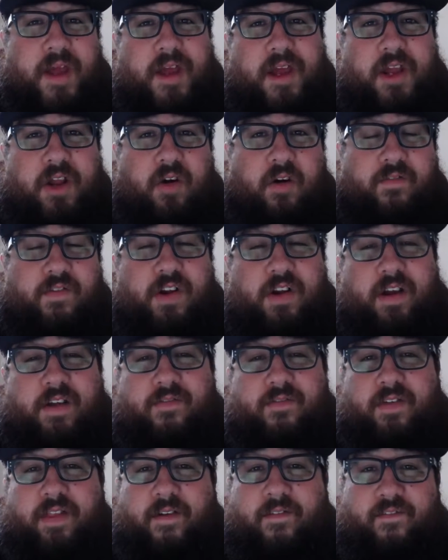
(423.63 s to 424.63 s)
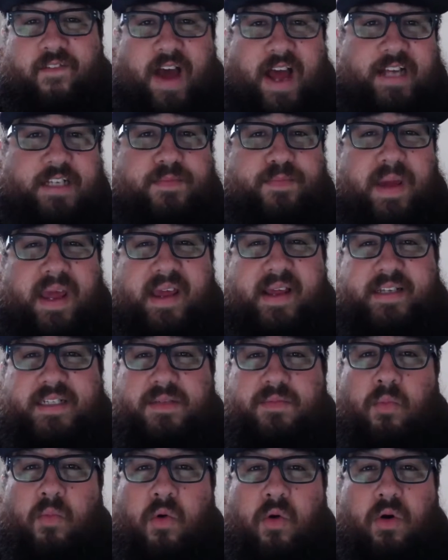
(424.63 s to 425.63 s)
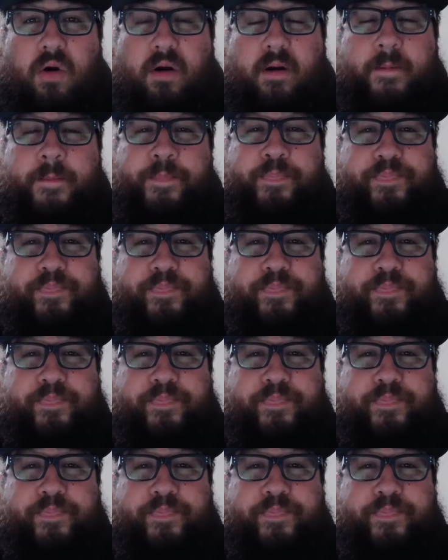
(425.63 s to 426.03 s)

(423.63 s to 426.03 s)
If you're looking for the fast-paced, more